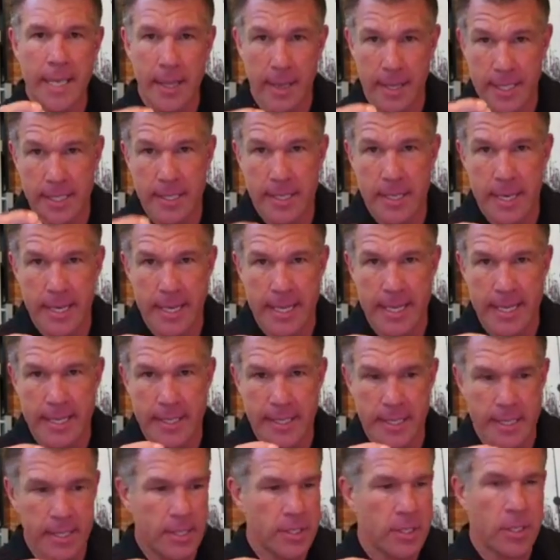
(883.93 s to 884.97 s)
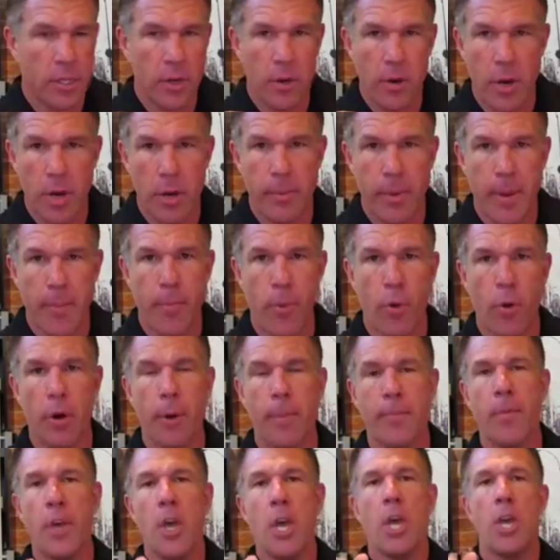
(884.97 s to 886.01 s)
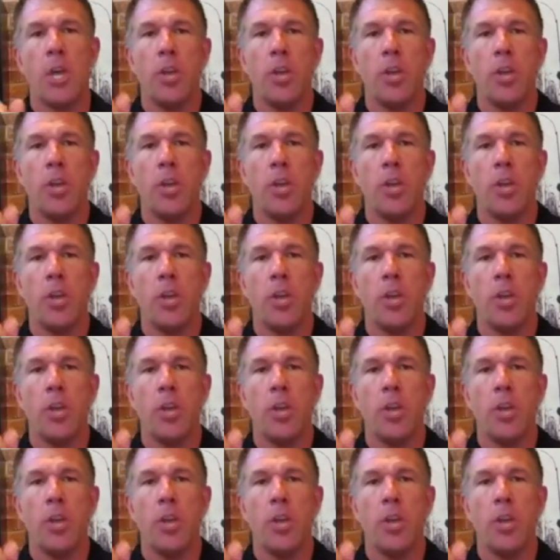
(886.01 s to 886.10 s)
and listen to this is incredibly important.